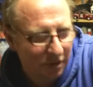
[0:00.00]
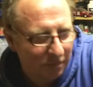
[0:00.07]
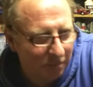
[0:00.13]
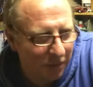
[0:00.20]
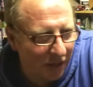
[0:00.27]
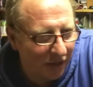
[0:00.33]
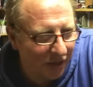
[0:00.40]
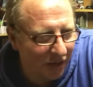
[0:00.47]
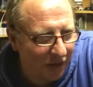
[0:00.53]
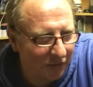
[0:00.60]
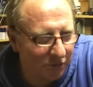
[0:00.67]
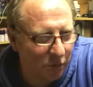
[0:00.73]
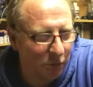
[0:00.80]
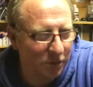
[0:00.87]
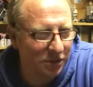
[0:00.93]
Bye Heather,
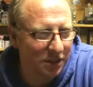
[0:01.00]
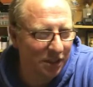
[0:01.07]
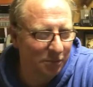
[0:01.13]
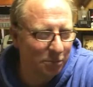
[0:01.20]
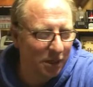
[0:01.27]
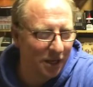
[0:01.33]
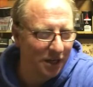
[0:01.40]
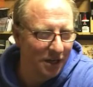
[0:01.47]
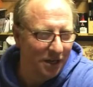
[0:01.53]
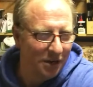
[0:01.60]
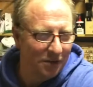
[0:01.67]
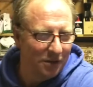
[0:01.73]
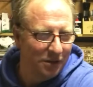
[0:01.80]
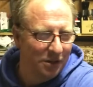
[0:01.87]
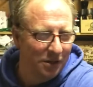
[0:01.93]
Rory saying bye Heather.